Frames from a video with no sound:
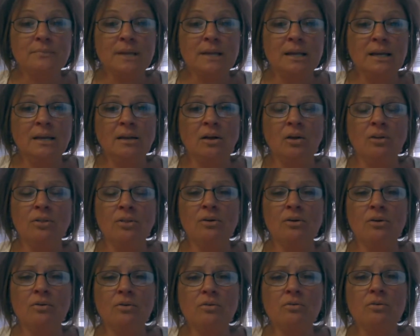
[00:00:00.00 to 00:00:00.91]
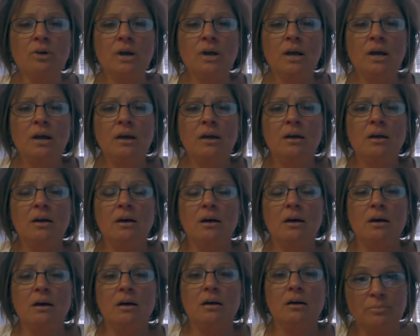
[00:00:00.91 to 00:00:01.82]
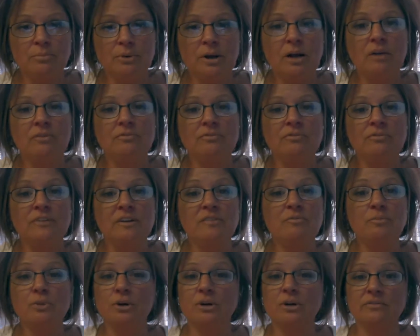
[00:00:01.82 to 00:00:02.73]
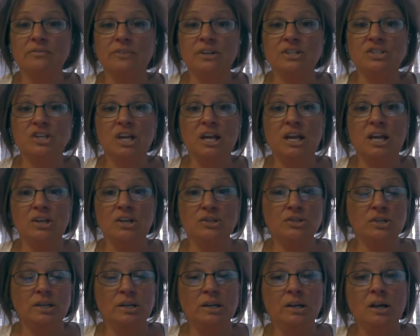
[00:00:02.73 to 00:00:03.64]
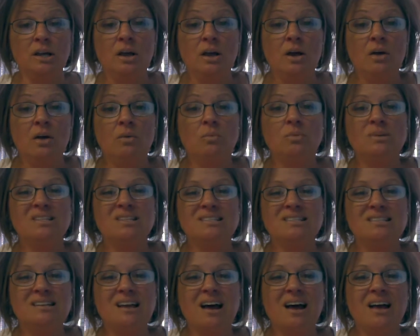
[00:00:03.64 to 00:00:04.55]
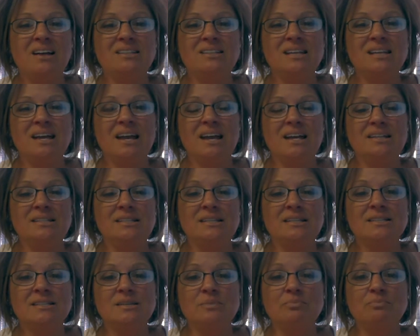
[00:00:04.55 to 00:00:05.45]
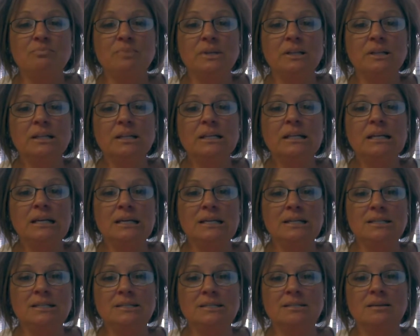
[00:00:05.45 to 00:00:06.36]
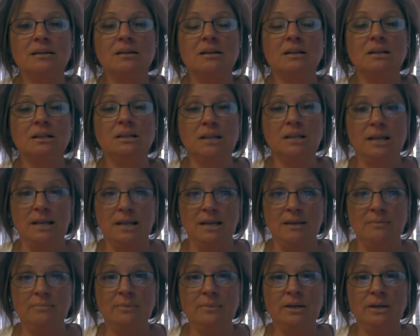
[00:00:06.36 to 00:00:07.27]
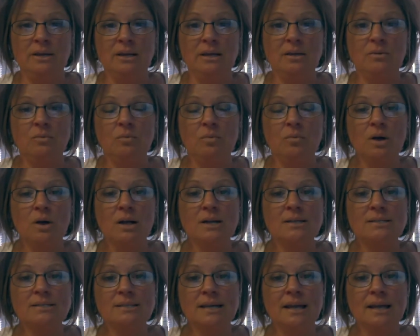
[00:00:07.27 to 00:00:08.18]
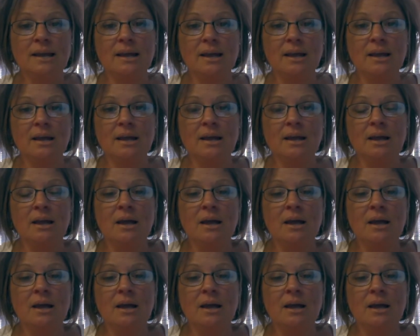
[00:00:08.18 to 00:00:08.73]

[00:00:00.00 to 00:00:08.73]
And although Brown v. Board of Education was not a disabilities claim, it was a